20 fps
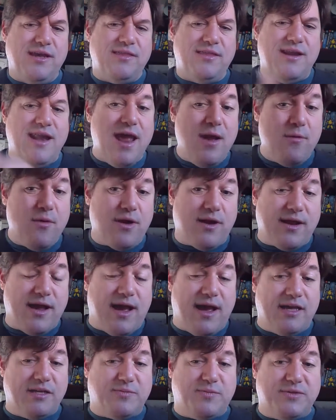the network
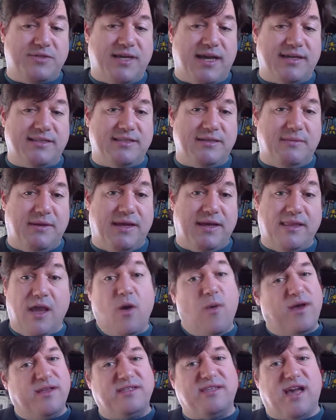guy is protecting me and the
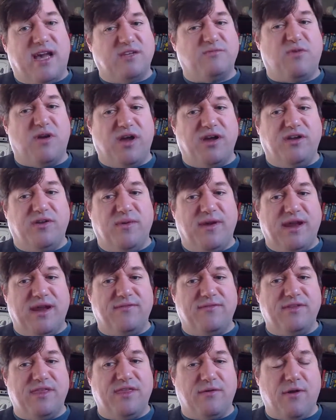OS guy is probably doing
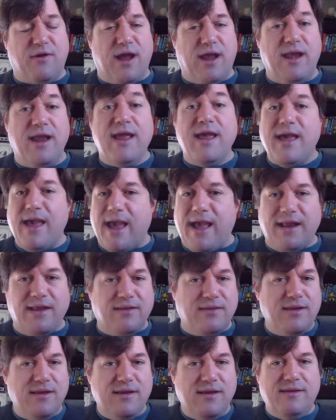everything right.
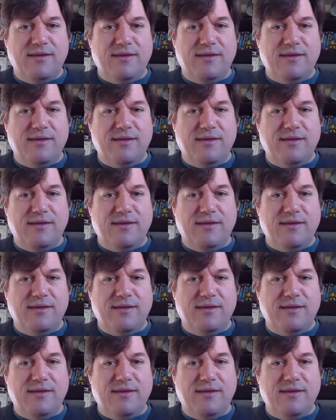And